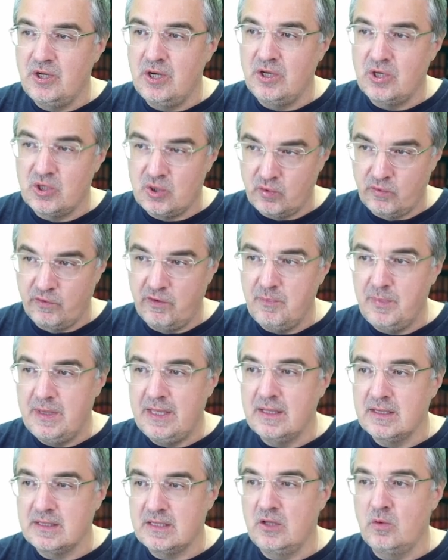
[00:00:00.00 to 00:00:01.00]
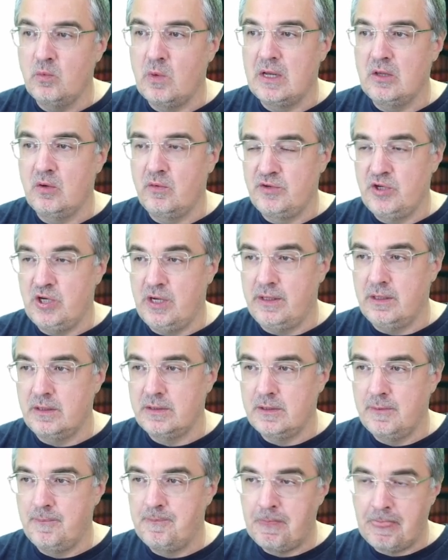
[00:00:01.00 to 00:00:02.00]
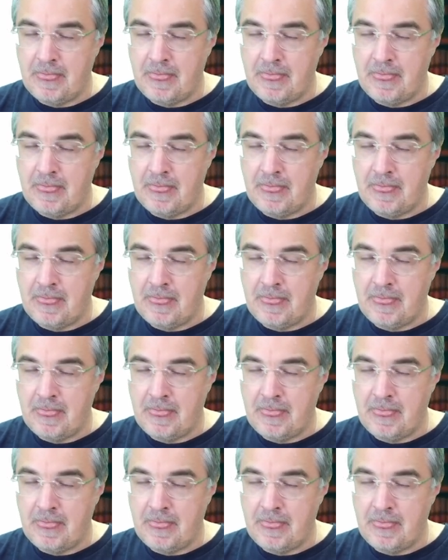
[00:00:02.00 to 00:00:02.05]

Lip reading: changes of impedance in one of channels.